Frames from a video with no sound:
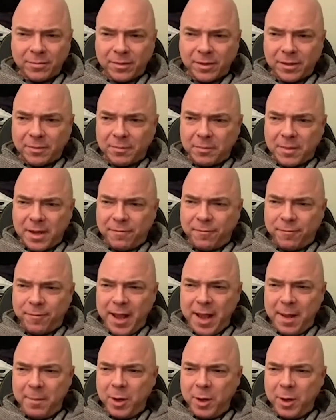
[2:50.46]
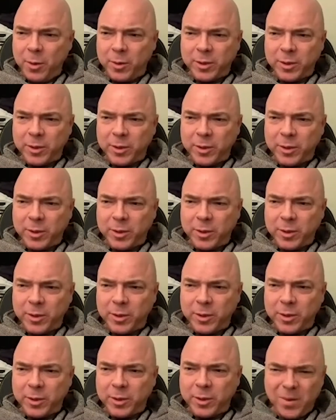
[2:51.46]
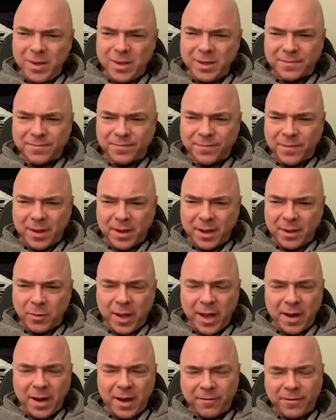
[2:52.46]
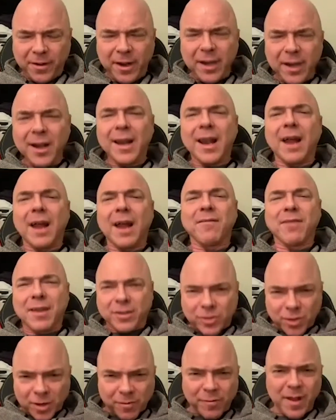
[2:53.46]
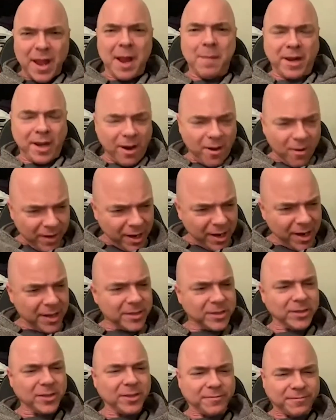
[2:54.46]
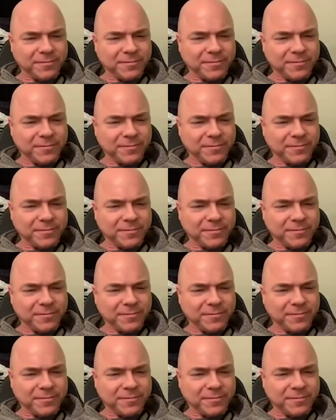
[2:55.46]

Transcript: my family was just always we had a very loving sort of family, very sort of